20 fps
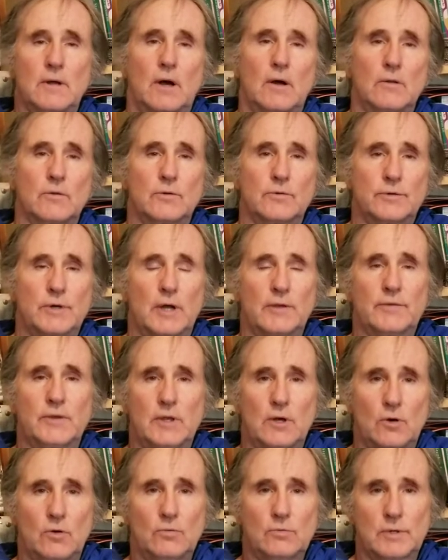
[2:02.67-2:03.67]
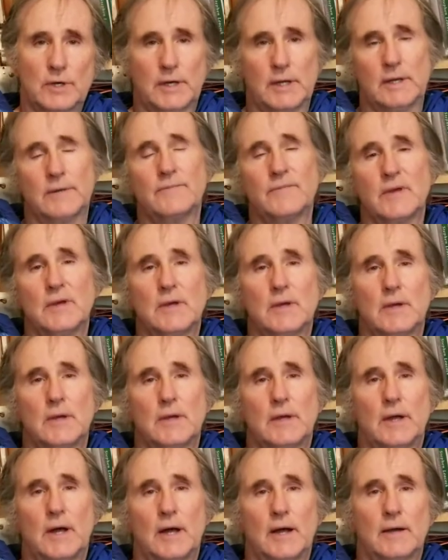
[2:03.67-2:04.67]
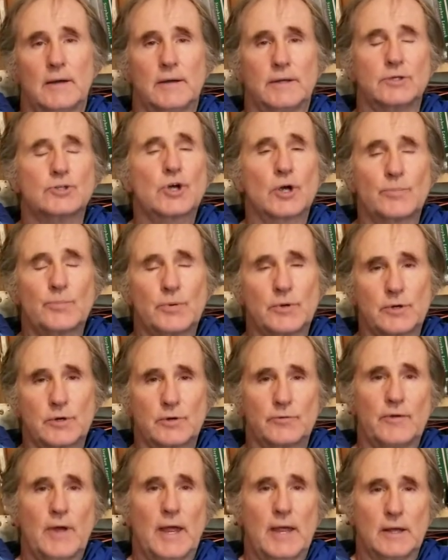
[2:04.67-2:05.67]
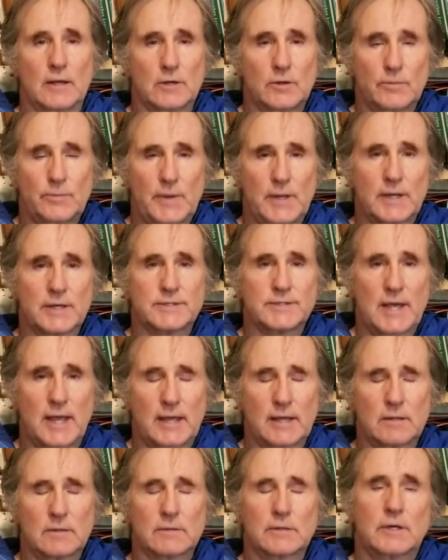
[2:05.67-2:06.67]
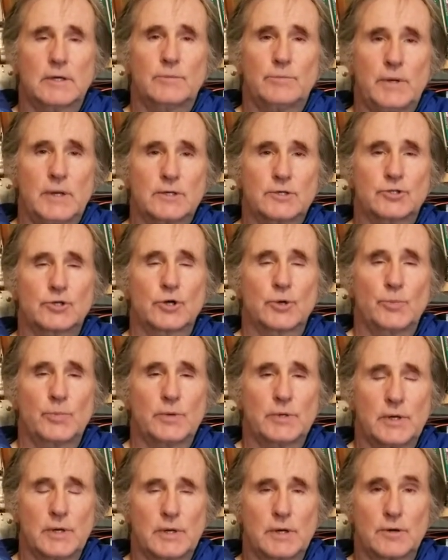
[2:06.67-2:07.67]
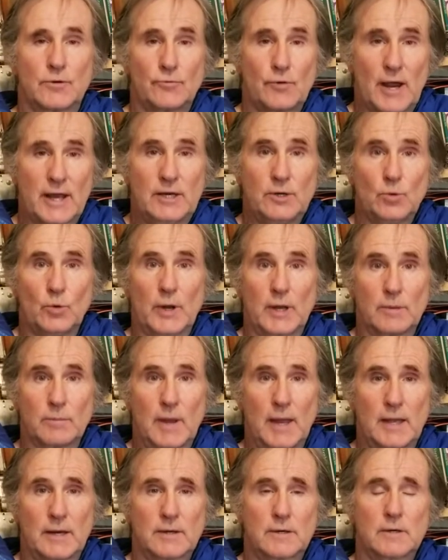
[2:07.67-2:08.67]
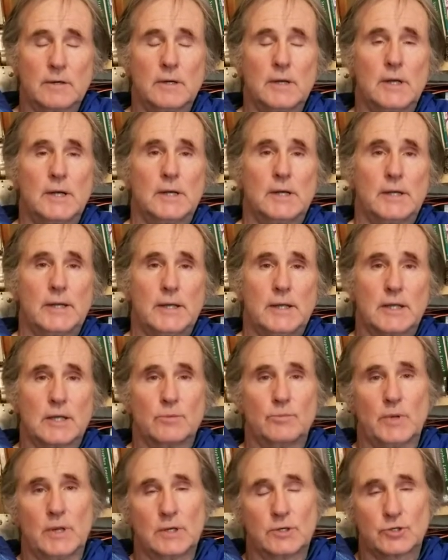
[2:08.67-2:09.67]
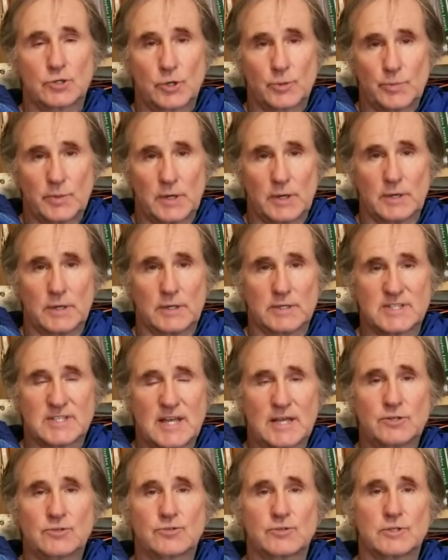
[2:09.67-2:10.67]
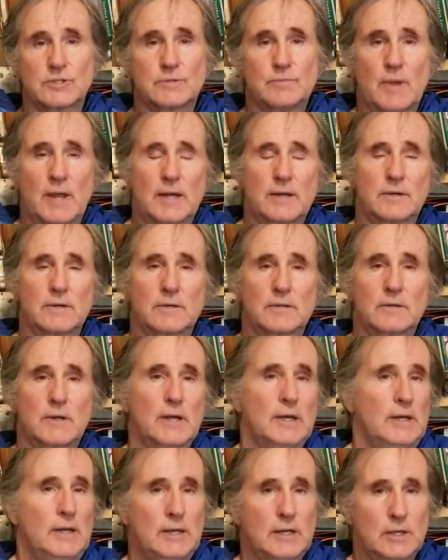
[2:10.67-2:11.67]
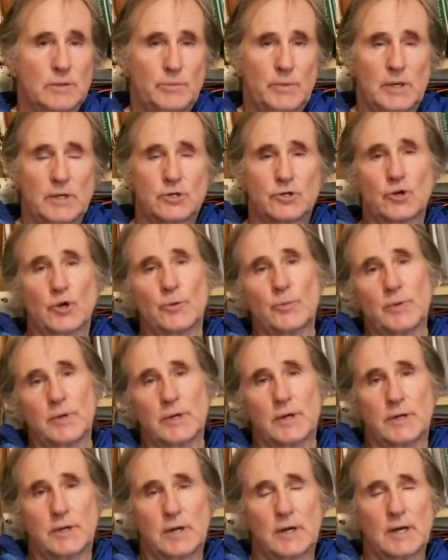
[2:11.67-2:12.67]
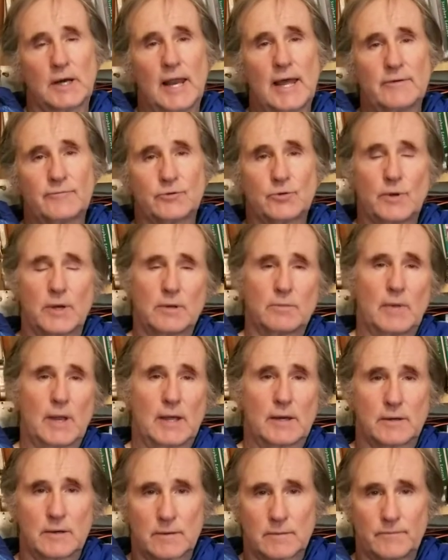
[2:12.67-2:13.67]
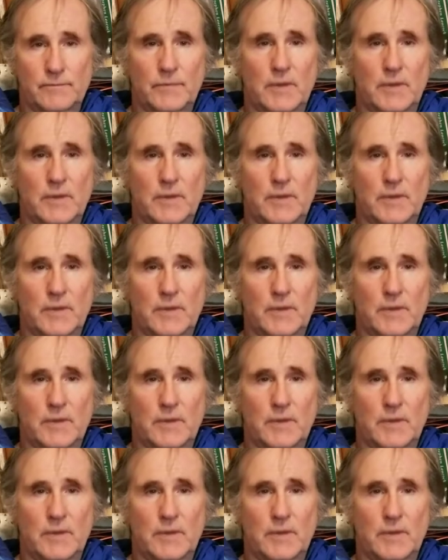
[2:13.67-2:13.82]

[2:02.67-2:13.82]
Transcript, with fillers: although not the only, uh, interpreter of Hegel, because Hegel can be interpreted in a right wing manner, he can be interpreted in a centrist manner, and he can be interpreted in a left wing manner,